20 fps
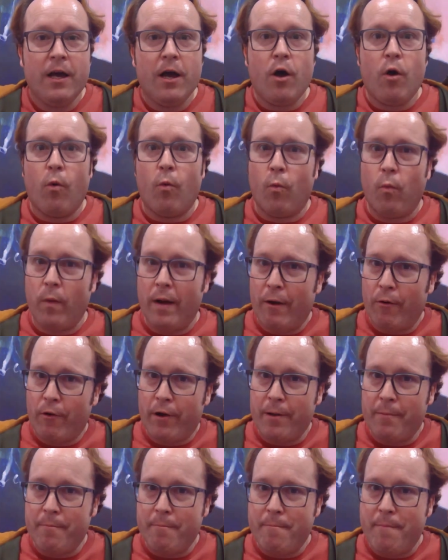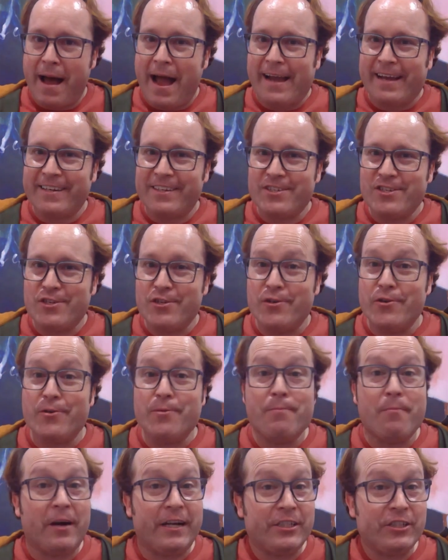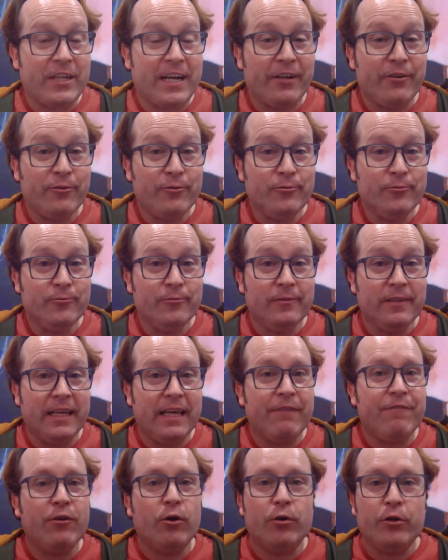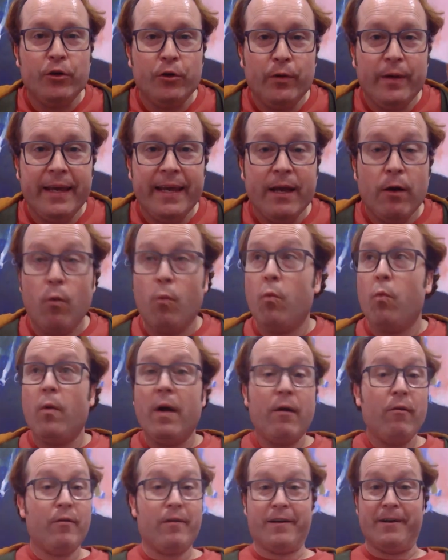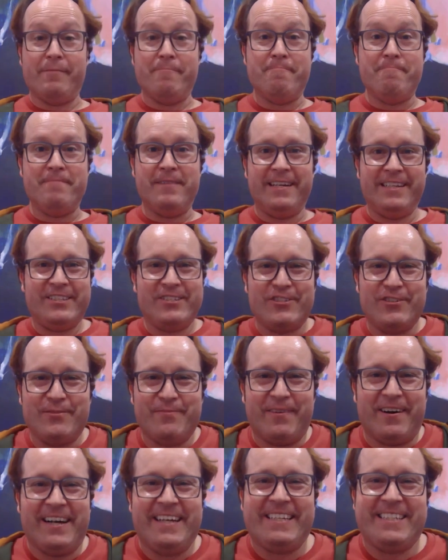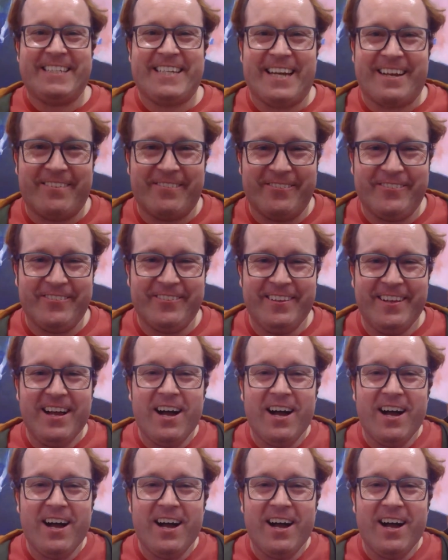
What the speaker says: Welcome back to my channel. If you're new here, welcome to my channel.